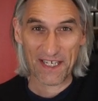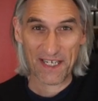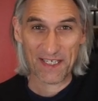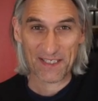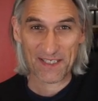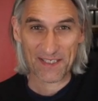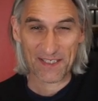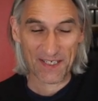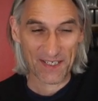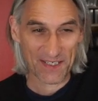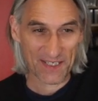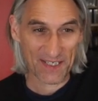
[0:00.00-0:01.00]
It's
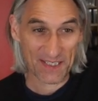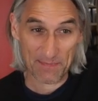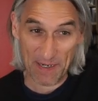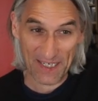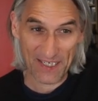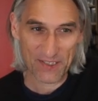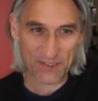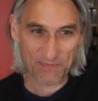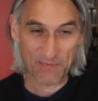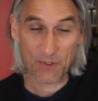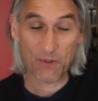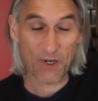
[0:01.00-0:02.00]
uh, a Spanish
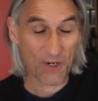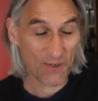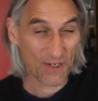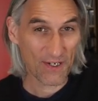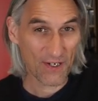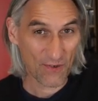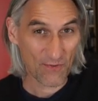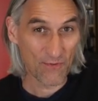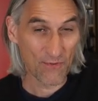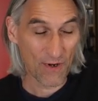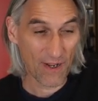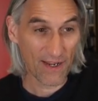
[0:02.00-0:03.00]
or a,
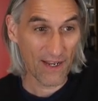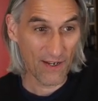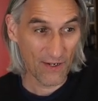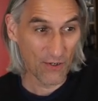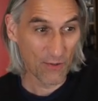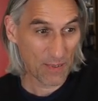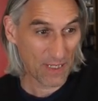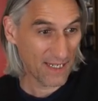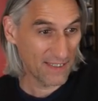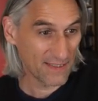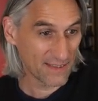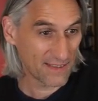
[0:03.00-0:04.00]
a
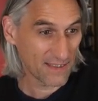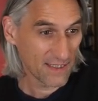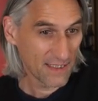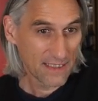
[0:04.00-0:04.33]
Lopez,